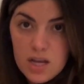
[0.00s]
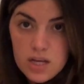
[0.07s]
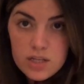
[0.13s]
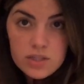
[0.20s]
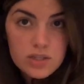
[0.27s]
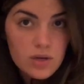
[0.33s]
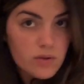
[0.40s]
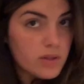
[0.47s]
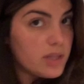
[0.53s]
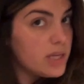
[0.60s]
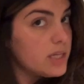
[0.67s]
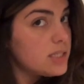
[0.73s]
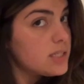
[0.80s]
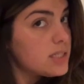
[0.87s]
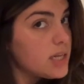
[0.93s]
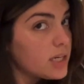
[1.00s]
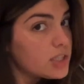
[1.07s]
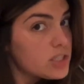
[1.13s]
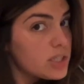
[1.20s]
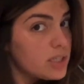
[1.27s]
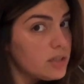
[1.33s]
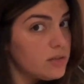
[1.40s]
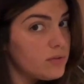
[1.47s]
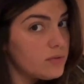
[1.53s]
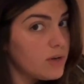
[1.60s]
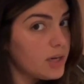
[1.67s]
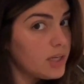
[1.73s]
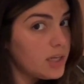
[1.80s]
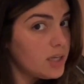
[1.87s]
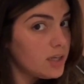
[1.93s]
So this section
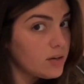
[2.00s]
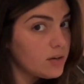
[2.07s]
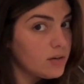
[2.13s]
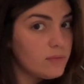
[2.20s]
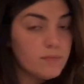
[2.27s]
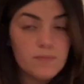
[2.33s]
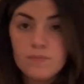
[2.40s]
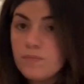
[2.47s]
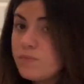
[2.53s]
right here,